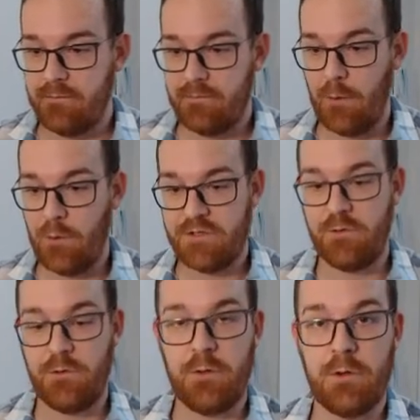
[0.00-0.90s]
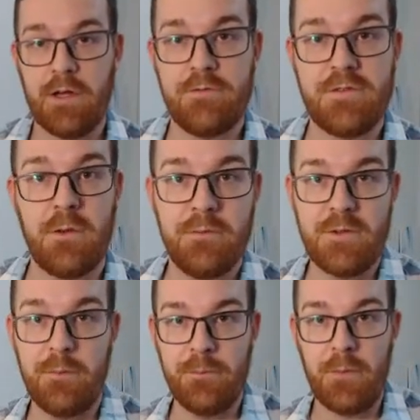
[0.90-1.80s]
I wish you could have some,
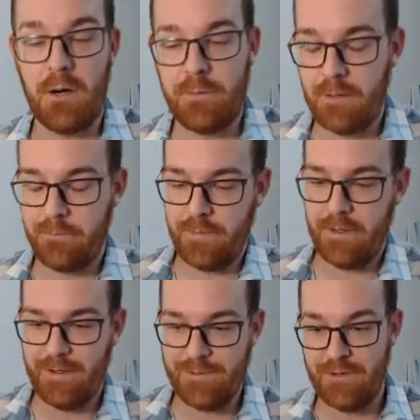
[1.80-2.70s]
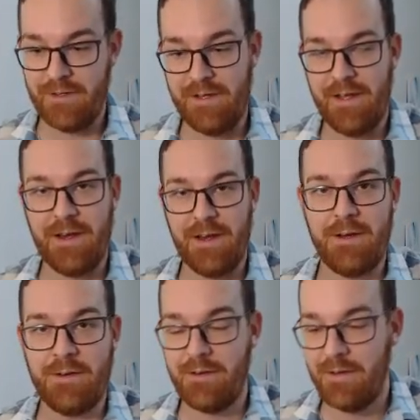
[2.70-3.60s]
some pop up, uh, during the,
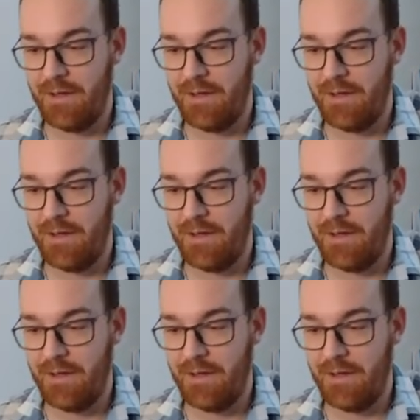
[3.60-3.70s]
uh,